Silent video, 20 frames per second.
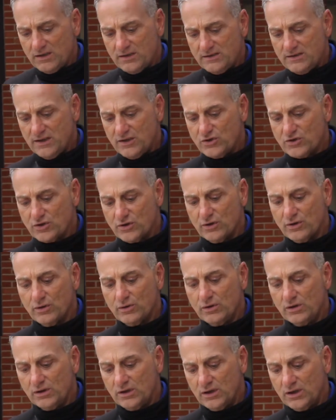
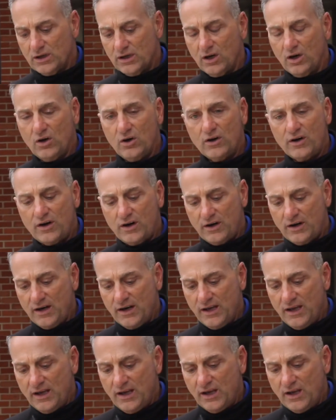digital art,
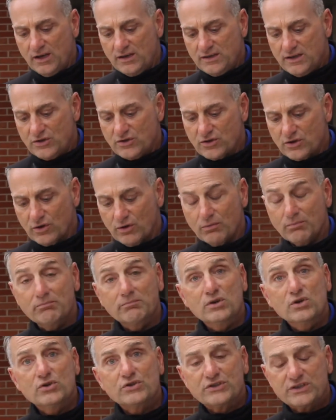digital
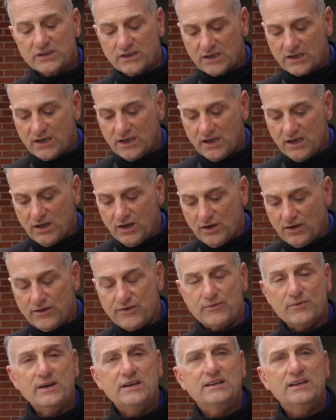music,
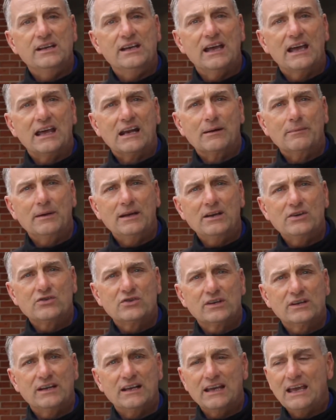3D
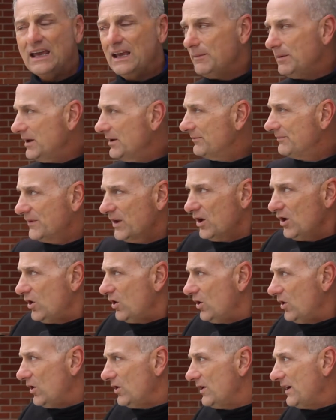animation and gaming,
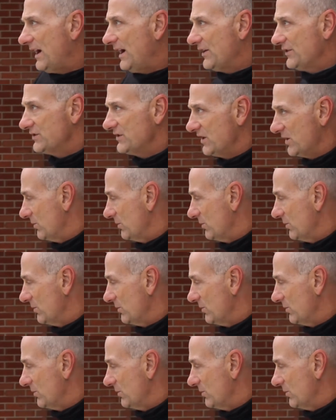all housed here.